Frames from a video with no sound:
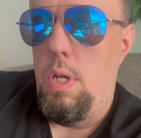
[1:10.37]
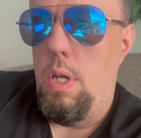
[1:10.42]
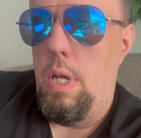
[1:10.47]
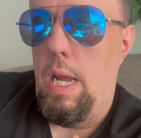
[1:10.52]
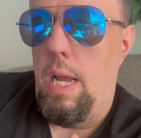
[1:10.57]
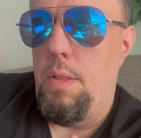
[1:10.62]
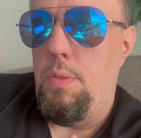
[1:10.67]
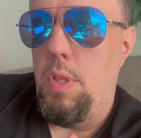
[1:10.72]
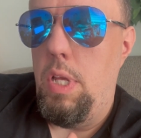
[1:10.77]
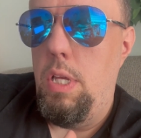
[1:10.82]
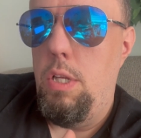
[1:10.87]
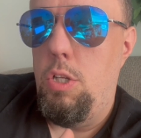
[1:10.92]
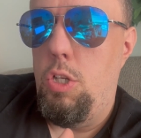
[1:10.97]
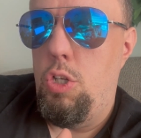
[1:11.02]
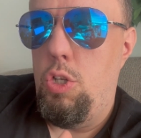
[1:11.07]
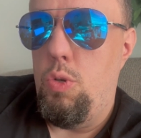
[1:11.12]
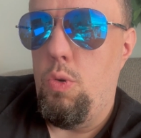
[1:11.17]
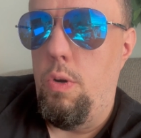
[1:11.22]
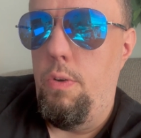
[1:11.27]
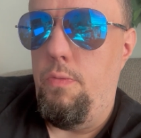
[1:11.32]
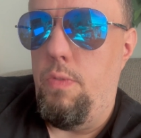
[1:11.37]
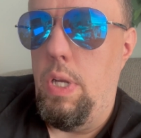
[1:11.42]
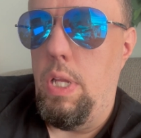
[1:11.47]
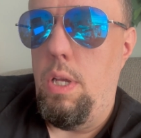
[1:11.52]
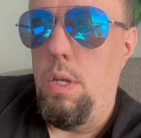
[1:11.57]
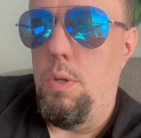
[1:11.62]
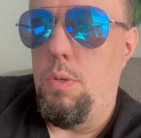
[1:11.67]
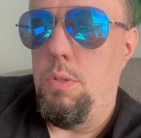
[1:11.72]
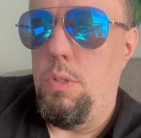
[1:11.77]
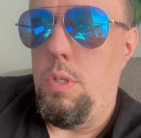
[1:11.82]
and these short
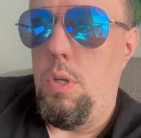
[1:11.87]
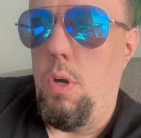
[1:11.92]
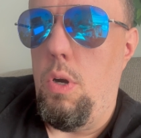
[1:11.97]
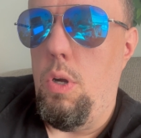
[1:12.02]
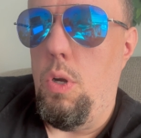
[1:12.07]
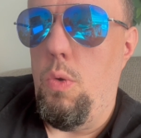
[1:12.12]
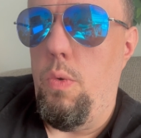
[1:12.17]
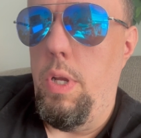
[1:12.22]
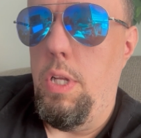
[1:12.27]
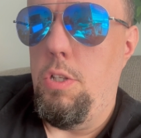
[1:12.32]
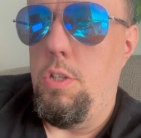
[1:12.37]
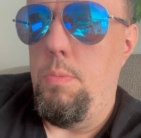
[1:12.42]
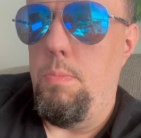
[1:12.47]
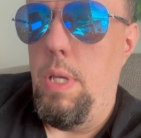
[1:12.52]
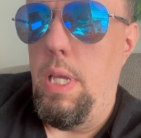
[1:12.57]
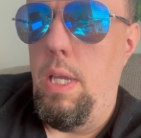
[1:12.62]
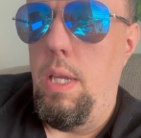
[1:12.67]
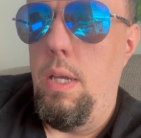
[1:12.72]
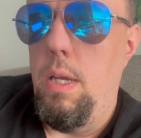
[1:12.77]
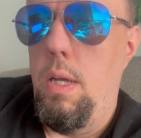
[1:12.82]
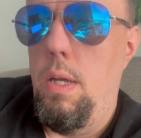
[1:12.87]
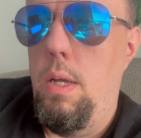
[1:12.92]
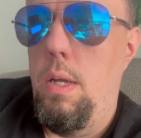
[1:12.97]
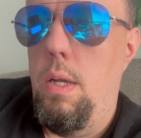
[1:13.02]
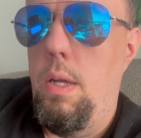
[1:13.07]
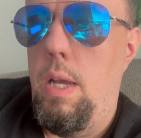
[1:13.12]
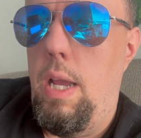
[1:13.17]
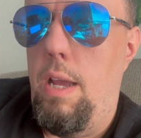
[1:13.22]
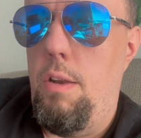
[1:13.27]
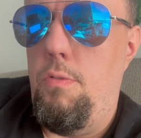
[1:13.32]
videos are going to be
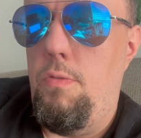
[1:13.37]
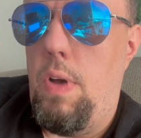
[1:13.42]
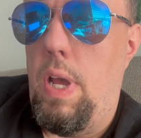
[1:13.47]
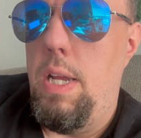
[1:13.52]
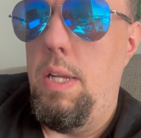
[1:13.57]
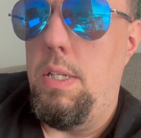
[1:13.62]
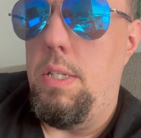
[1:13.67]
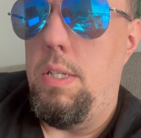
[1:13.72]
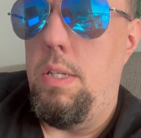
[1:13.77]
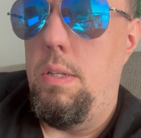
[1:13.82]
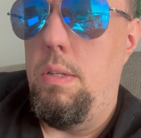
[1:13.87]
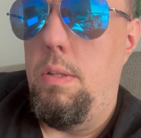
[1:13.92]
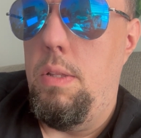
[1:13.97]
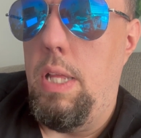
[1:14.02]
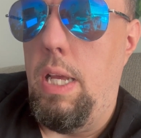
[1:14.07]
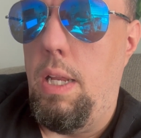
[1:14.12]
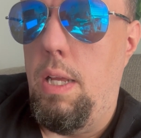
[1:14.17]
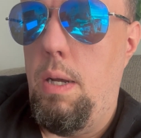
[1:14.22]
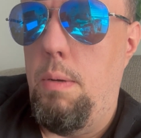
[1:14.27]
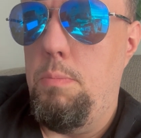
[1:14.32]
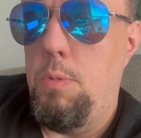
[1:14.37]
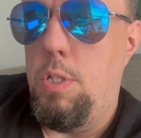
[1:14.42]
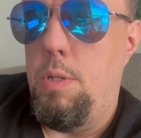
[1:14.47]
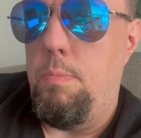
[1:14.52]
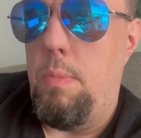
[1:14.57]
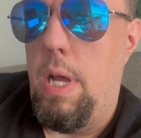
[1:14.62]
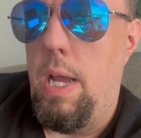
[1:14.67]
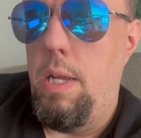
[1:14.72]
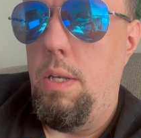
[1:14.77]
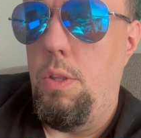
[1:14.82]
advice that comes to
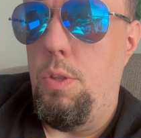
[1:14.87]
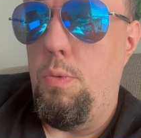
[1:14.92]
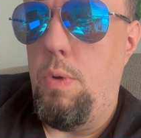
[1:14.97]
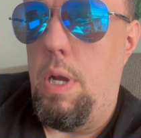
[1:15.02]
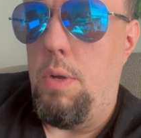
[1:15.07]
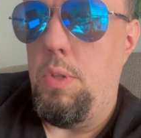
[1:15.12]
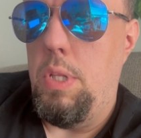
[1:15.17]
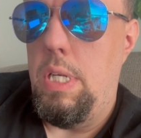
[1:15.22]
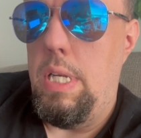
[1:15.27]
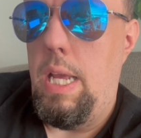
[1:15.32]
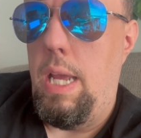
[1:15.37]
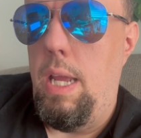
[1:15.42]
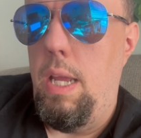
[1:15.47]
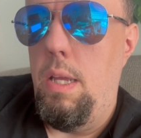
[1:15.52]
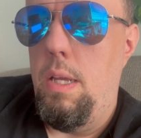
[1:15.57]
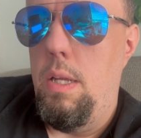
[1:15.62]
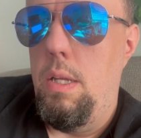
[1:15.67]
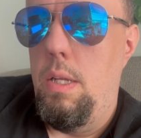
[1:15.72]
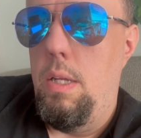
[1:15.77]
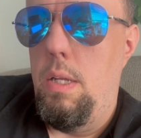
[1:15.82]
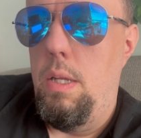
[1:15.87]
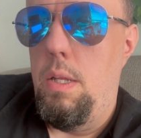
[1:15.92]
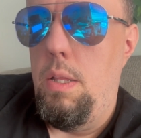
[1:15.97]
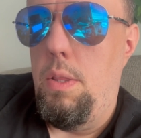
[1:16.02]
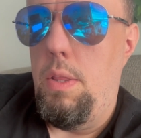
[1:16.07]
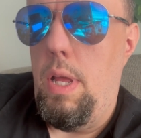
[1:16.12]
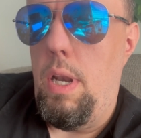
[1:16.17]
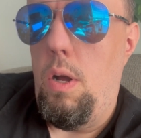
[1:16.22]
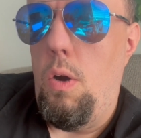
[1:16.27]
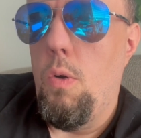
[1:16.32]
mind throughout the day
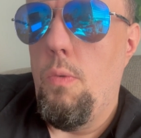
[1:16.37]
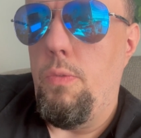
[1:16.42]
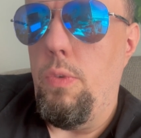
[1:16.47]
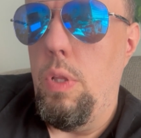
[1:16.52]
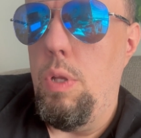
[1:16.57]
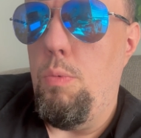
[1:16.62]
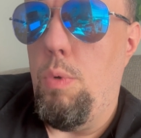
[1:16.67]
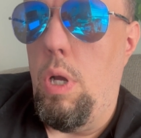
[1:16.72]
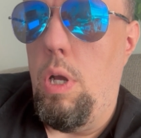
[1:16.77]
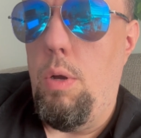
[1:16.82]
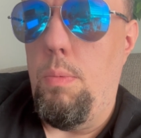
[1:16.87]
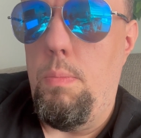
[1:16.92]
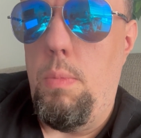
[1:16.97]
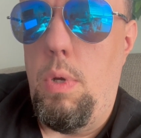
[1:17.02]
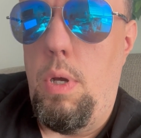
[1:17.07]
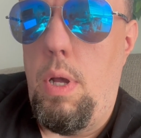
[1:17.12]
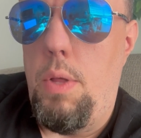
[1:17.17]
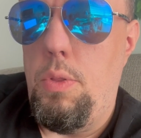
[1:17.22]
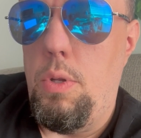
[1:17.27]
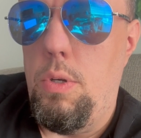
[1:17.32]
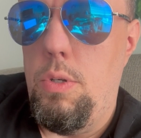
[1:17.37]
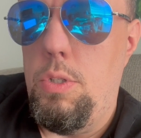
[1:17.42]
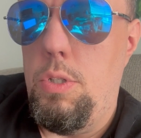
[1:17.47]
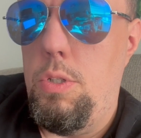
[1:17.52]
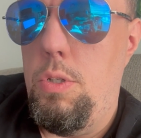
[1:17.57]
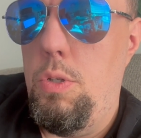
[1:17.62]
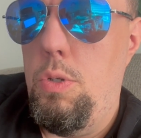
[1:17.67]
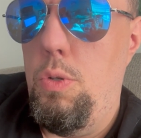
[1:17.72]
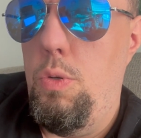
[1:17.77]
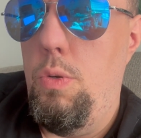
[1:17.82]
that hopefully will help others
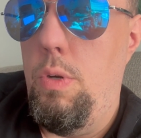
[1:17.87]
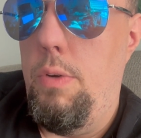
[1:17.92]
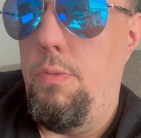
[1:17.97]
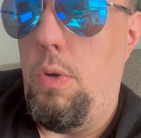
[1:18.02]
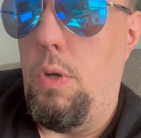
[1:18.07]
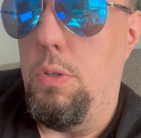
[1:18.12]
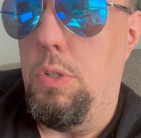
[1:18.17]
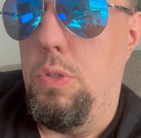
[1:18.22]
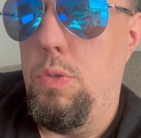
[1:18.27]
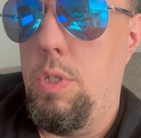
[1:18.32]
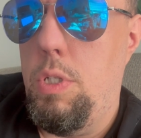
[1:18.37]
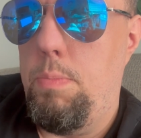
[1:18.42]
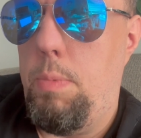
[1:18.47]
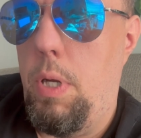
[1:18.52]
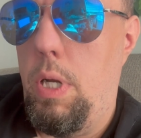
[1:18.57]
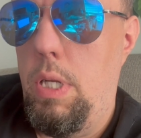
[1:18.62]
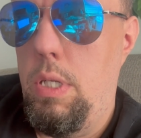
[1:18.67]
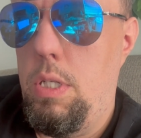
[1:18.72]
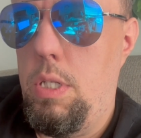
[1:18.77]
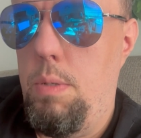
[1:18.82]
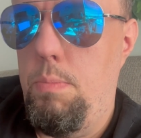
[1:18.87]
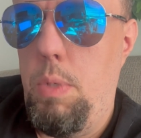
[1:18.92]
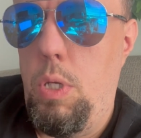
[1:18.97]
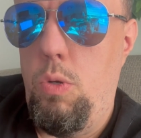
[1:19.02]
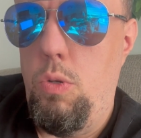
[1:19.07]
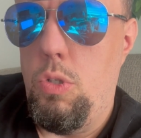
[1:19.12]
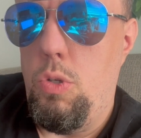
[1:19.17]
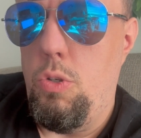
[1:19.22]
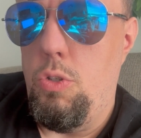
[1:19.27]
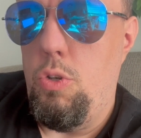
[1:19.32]
who have also experienced
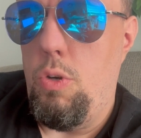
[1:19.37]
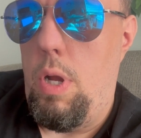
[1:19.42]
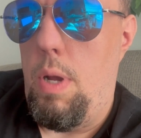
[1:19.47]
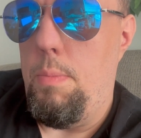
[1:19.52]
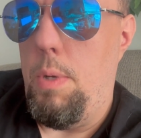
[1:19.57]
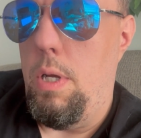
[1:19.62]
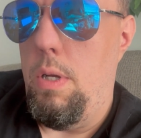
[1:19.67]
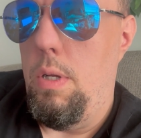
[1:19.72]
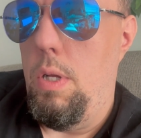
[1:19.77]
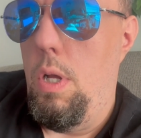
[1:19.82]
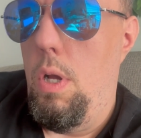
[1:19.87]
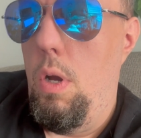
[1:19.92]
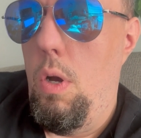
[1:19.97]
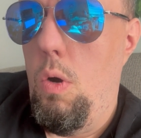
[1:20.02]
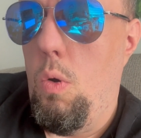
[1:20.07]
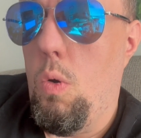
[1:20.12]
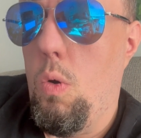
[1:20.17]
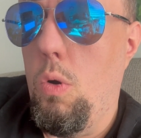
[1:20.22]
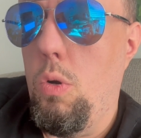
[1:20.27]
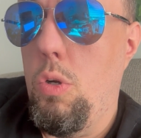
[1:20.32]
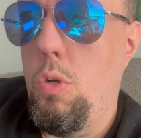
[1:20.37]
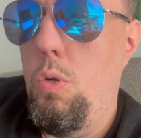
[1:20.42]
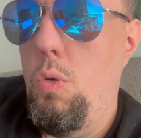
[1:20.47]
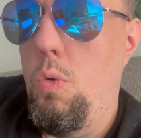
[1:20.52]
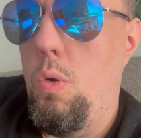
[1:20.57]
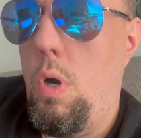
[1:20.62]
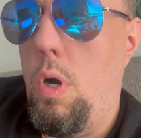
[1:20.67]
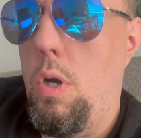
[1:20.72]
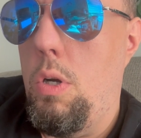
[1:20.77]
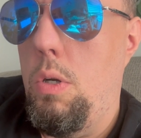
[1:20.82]
abuse or trauma, or who
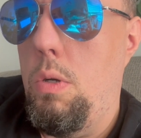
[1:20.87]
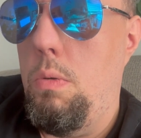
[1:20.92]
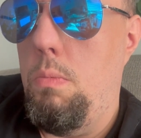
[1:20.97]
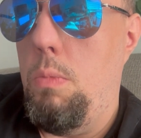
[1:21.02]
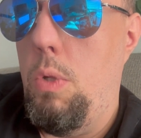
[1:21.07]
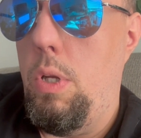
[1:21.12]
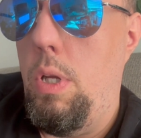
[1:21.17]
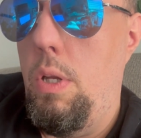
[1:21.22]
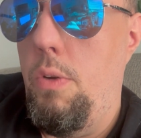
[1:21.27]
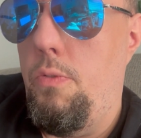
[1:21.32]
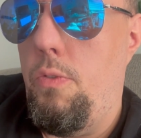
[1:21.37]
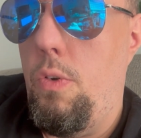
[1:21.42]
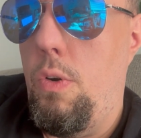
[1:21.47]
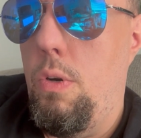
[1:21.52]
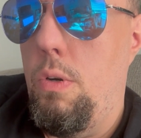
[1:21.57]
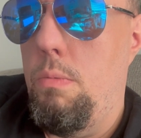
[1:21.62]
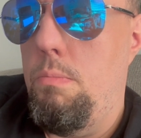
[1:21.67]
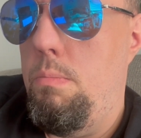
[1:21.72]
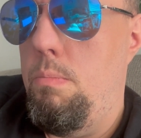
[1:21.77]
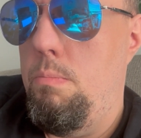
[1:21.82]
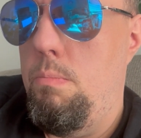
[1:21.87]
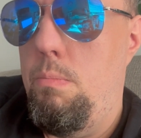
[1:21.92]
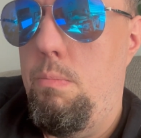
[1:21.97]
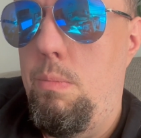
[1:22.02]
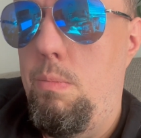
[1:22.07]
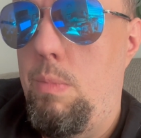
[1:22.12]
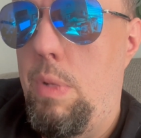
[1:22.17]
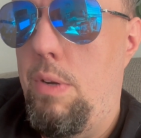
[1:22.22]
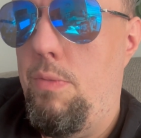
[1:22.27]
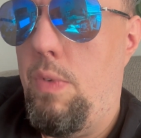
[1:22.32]
are looking for
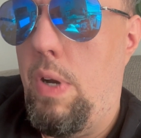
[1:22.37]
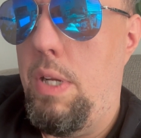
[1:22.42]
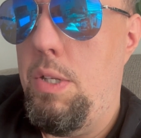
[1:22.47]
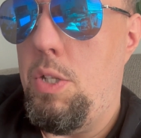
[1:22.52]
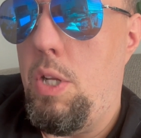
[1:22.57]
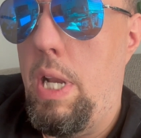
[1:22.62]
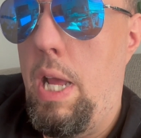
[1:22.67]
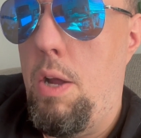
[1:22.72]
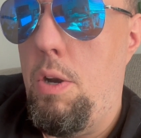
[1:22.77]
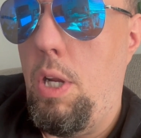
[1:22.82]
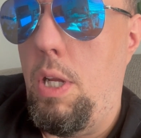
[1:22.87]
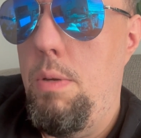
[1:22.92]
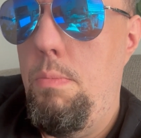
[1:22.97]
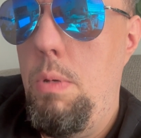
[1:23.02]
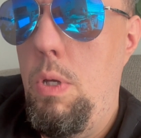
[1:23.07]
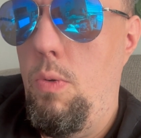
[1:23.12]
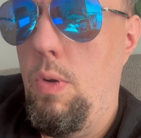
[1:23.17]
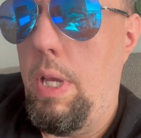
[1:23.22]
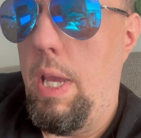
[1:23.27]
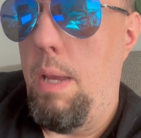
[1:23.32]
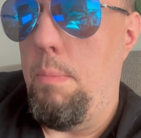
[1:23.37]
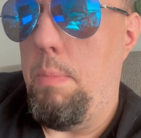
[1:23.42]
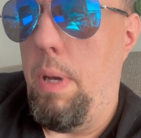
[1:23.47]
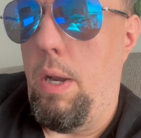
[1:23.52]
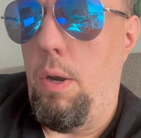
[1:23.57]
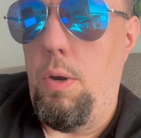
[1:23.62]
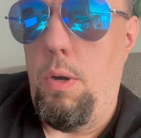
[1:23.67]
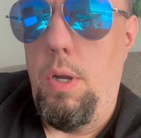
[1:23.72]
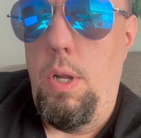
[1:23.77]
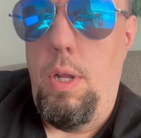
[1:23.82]
advice on how to communicate
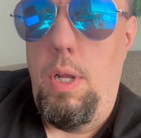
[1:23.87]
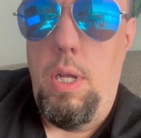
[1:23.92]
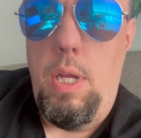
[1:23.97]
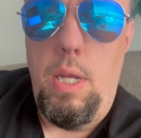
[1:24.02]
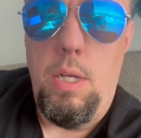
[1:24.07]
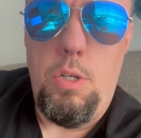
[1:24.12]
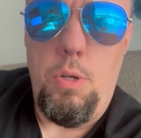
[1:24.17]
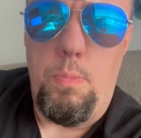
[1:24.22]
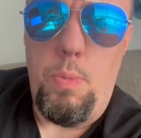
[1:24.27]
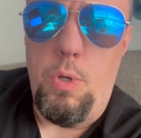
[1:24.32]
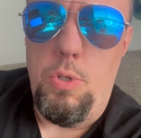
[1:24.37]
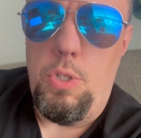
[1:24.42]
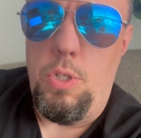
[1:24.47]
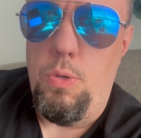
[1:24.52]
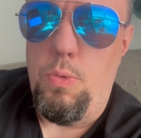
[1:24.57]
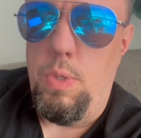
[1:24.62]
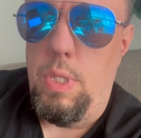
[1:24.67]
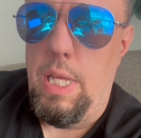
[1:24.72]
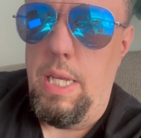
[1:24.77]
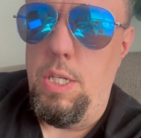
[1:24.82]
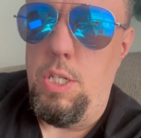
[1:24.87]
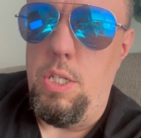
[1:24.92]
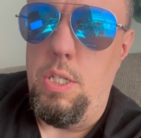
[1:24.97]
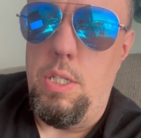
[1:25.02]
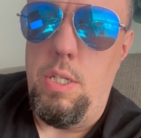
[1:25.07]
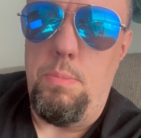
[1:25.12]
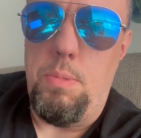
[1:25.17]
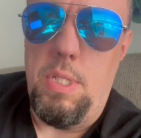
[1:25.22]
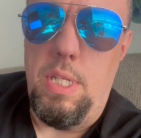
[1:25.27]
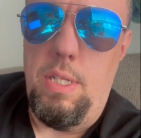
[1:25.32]
better, interpersonal
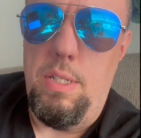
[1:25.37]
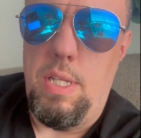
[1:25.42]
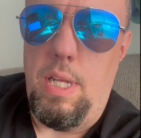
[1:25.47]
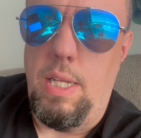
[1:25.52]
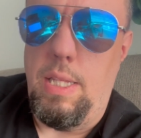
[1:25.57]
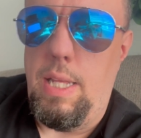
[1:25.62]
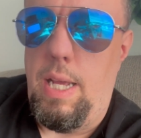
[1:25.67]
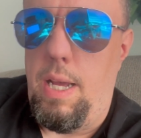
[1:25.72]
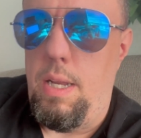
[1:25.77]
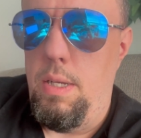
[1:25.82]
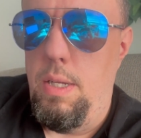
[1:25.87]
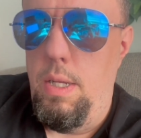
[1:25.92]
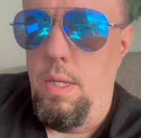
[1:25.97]
relationships, things like that.